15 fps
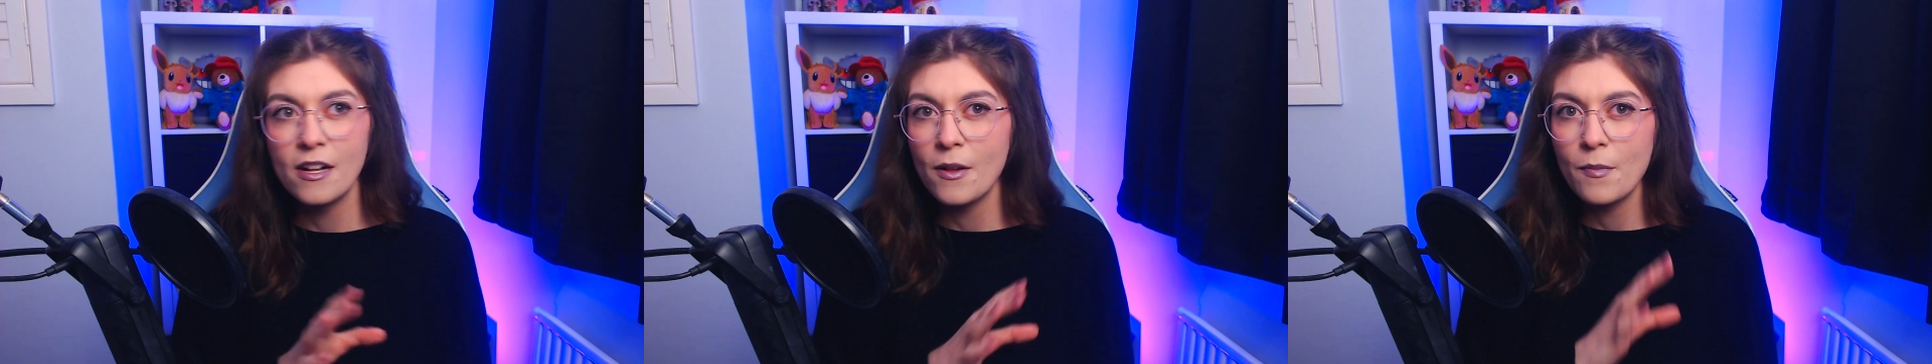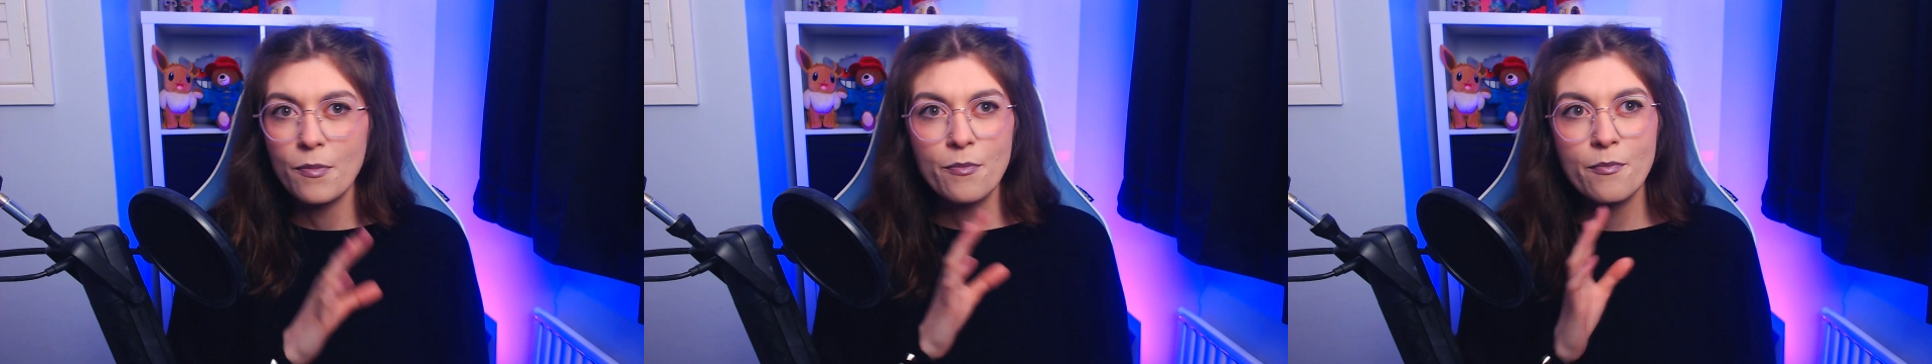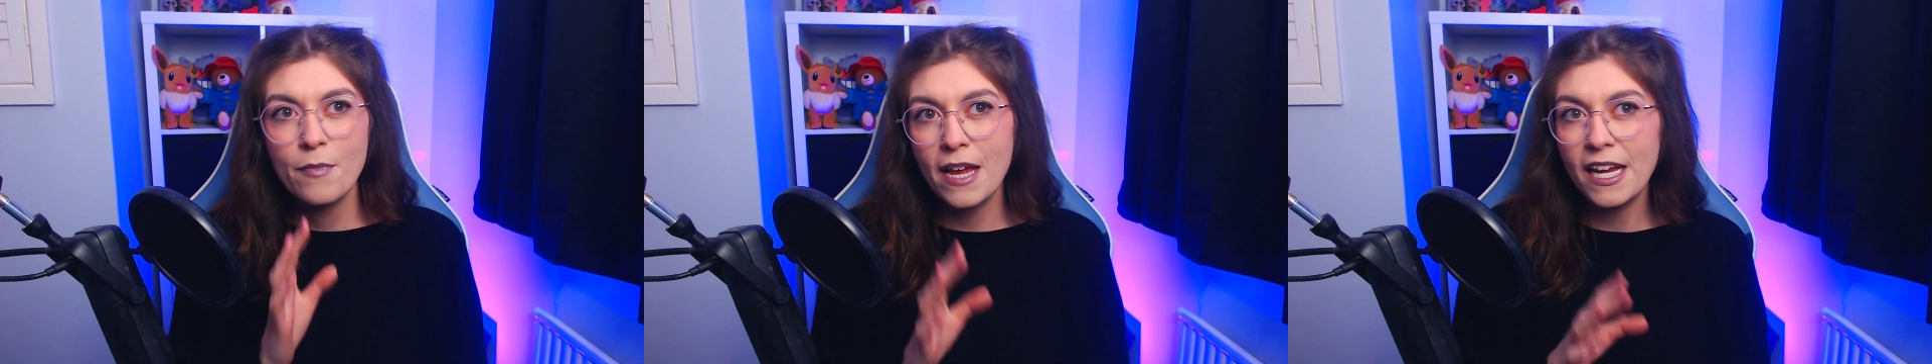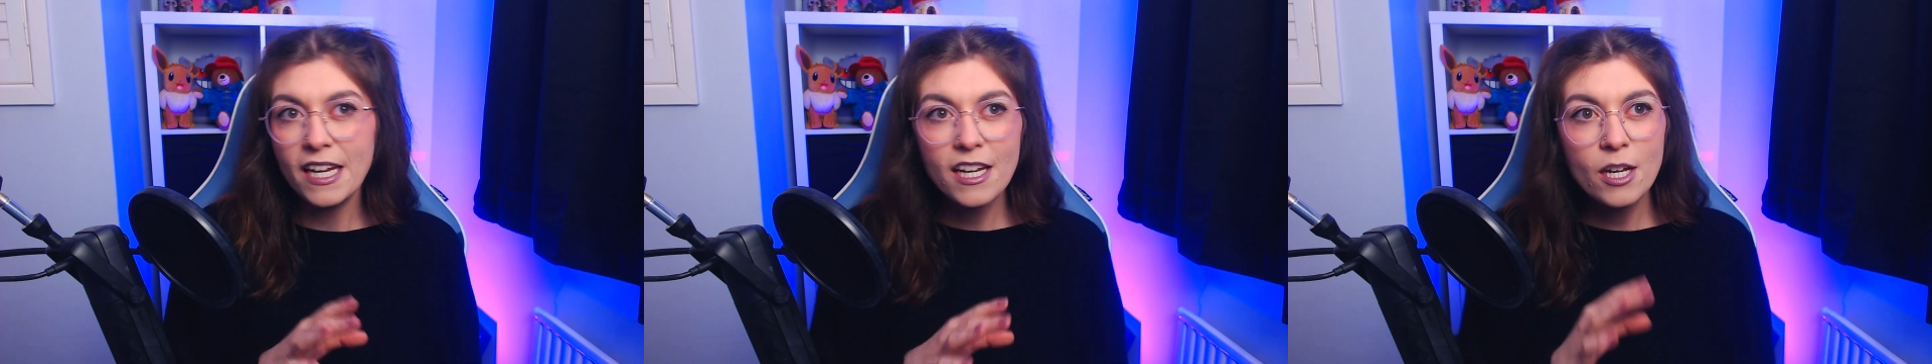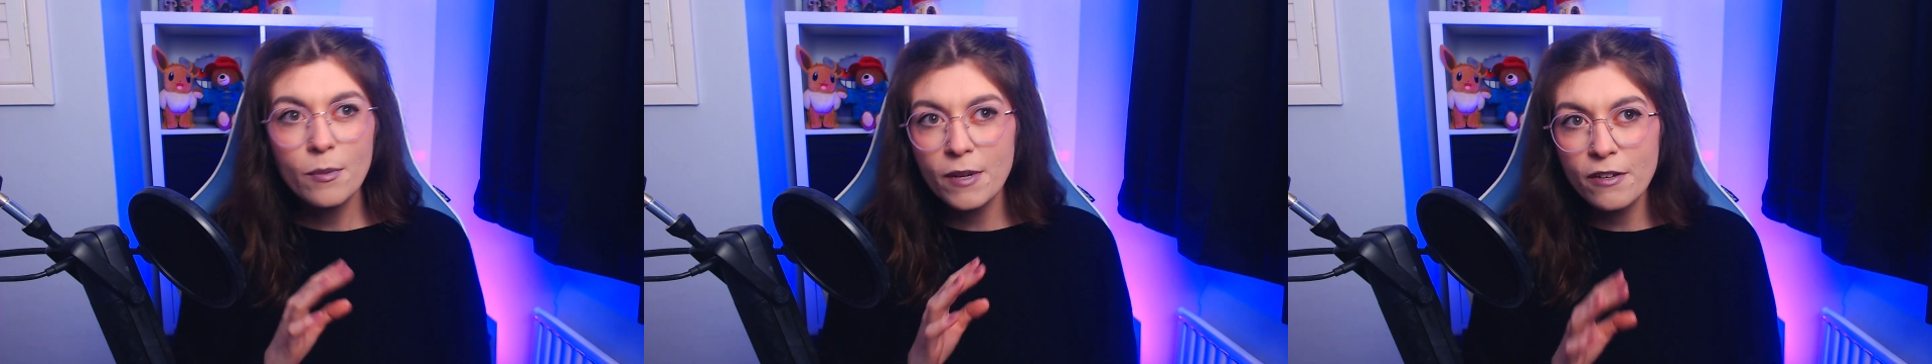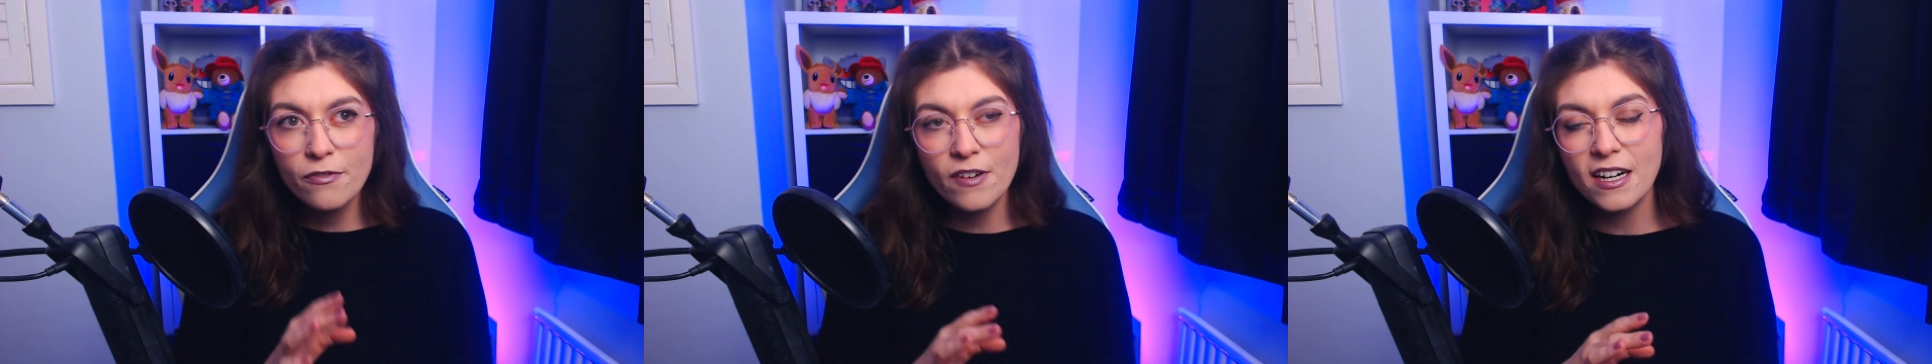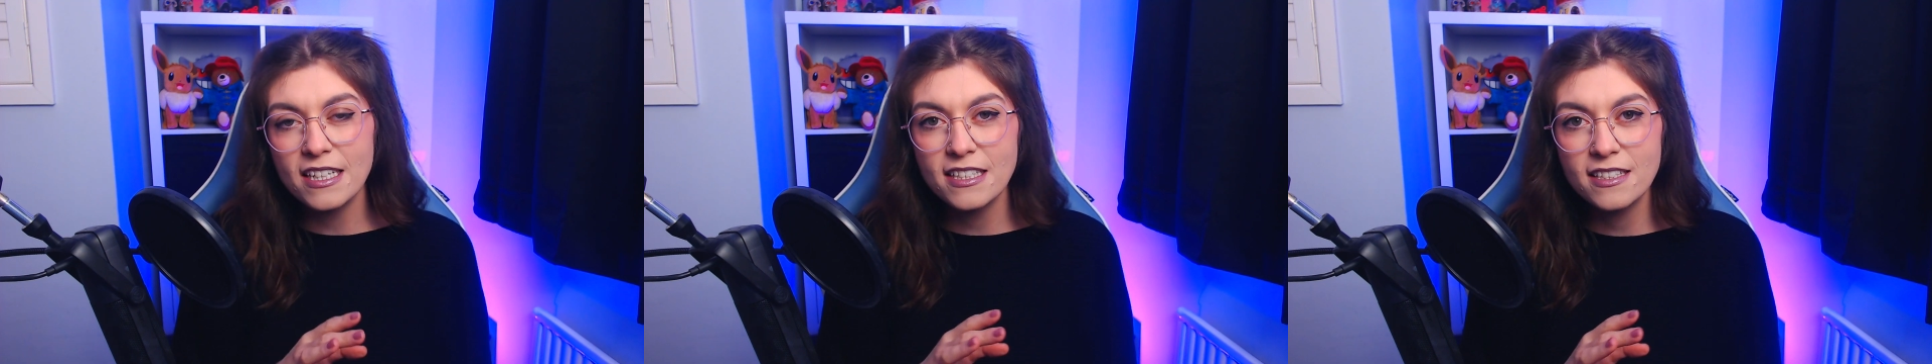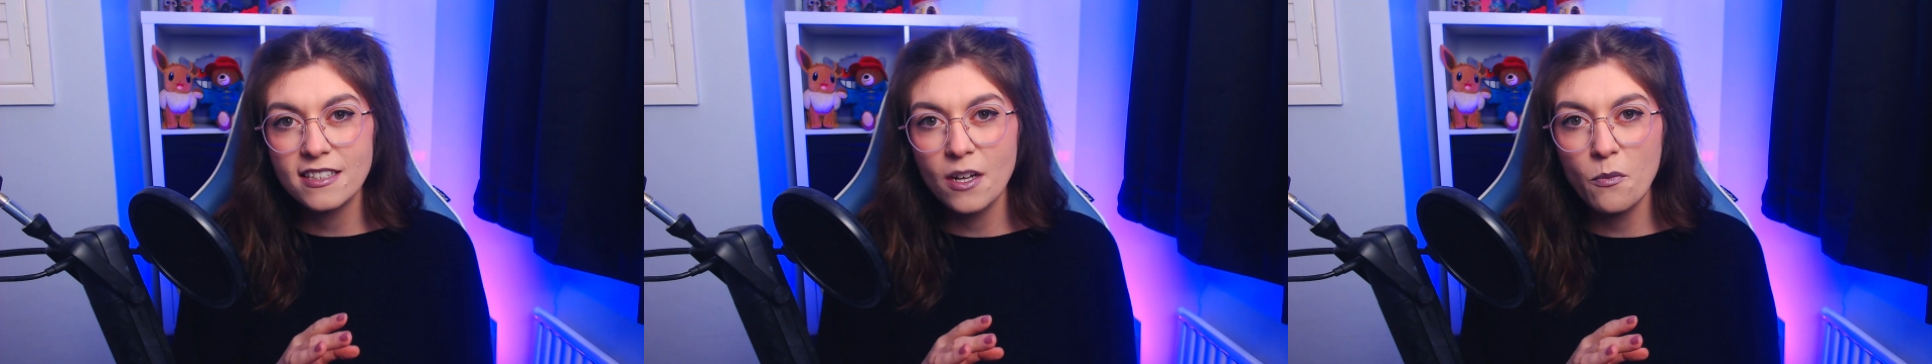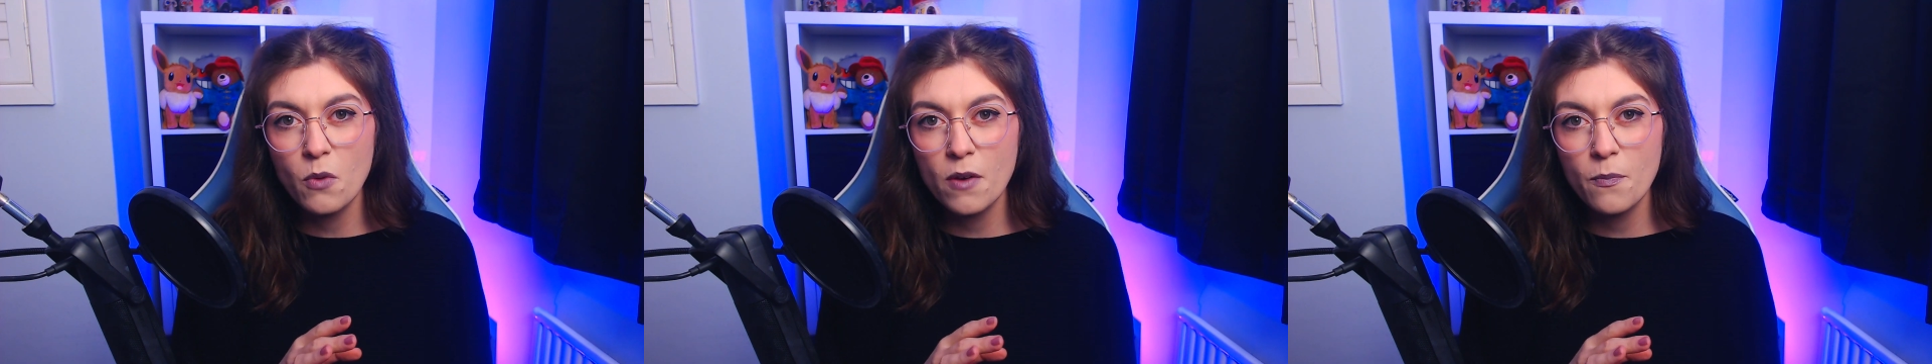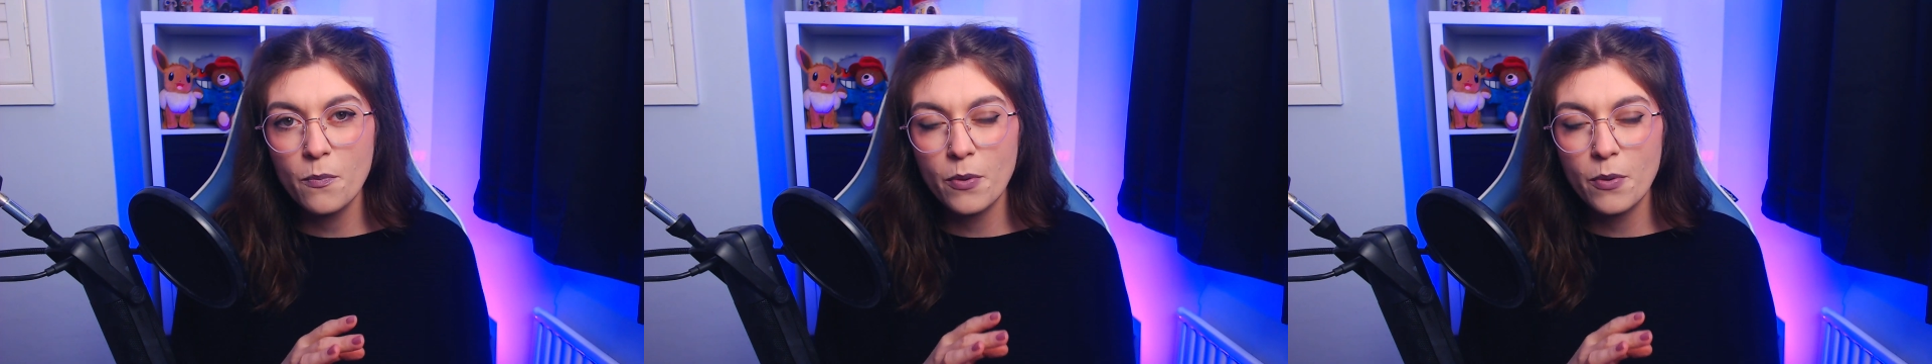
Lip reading: maybe find someone,